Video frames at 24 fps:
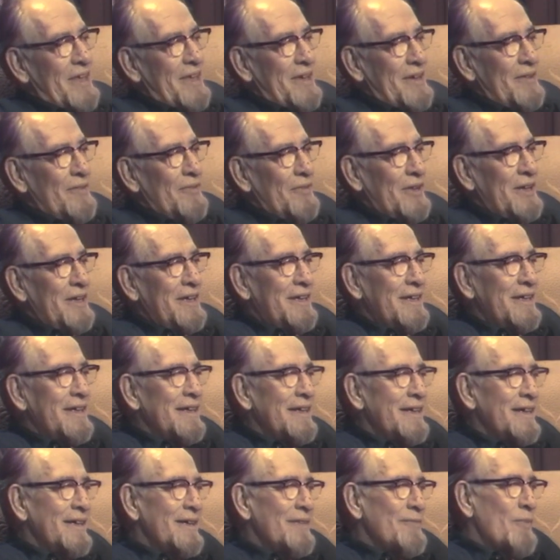we
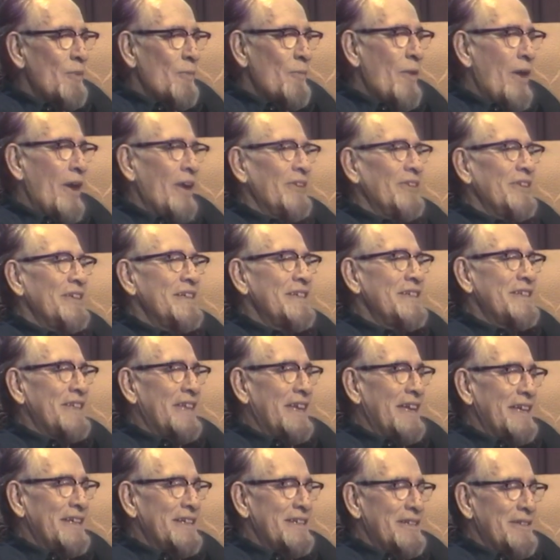prepared these
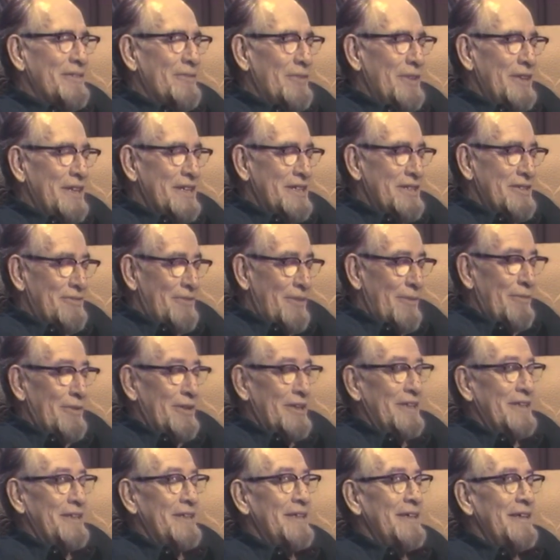things and we
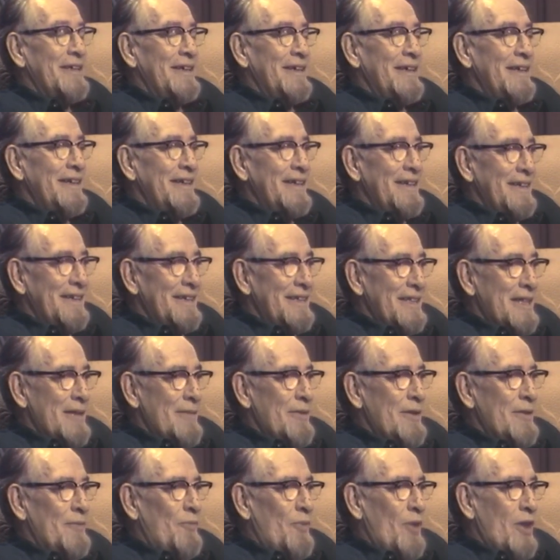distributed them
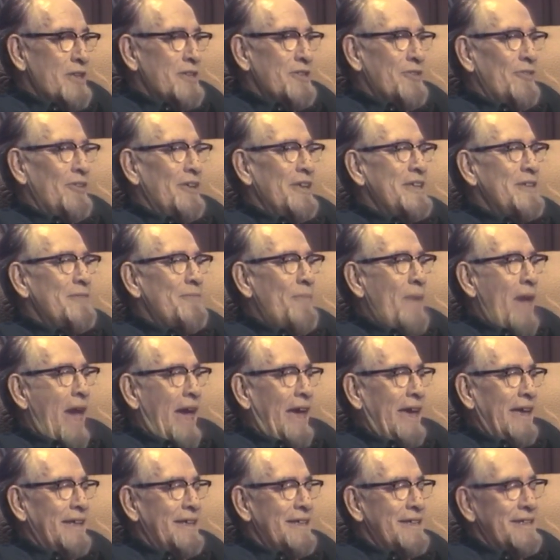in press release
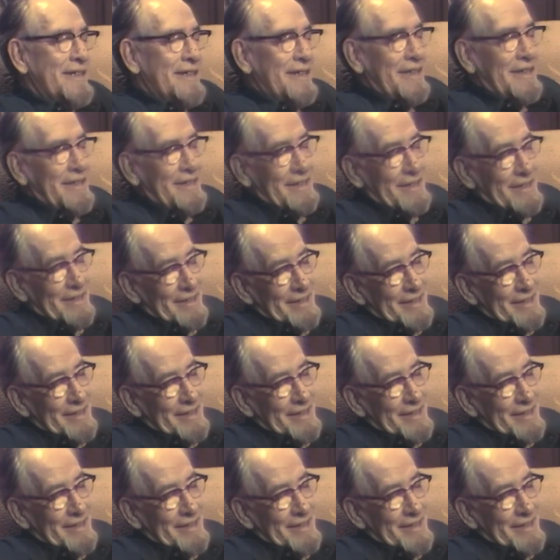packets, and